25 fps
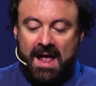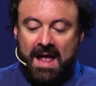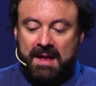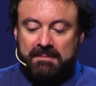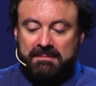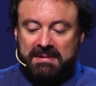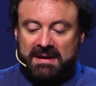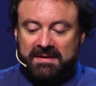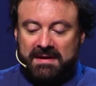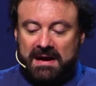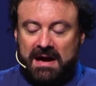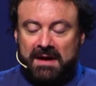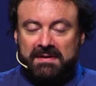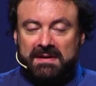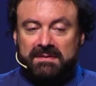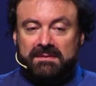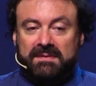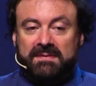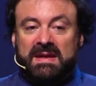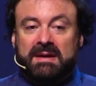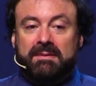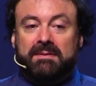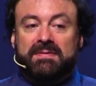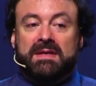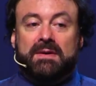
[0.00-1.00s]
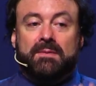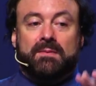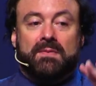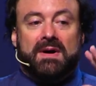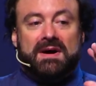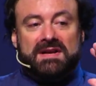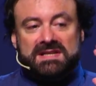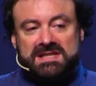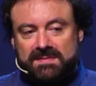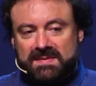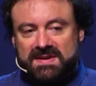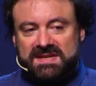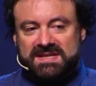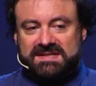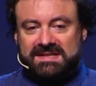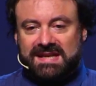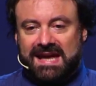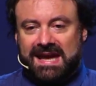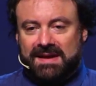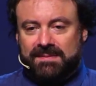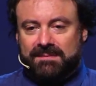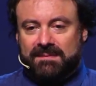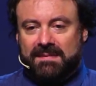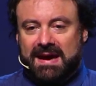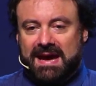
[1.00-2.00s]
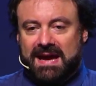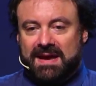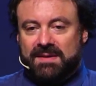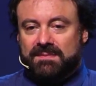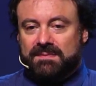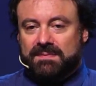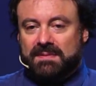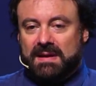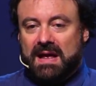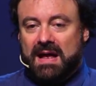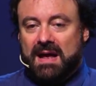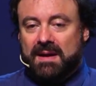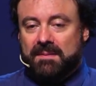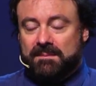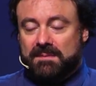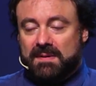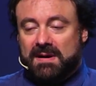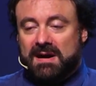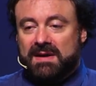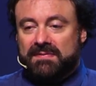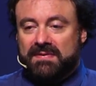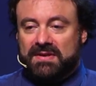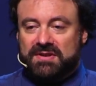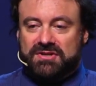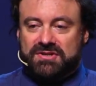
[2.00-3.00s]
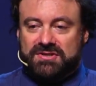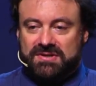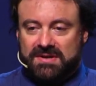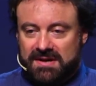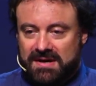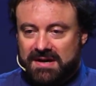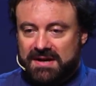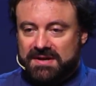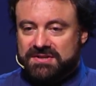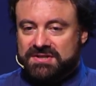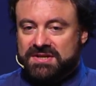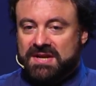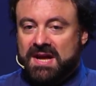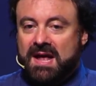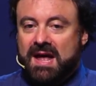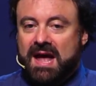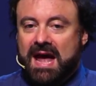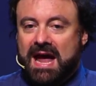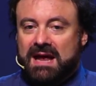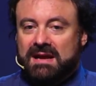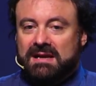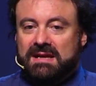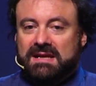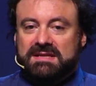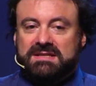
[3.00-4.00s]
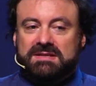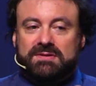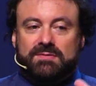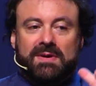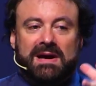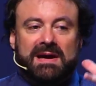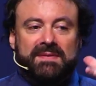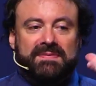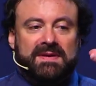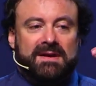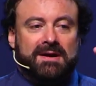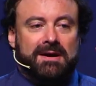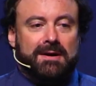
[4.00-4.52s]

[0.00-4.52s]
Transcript: But I think there was a mistake made by the church, and it's quite the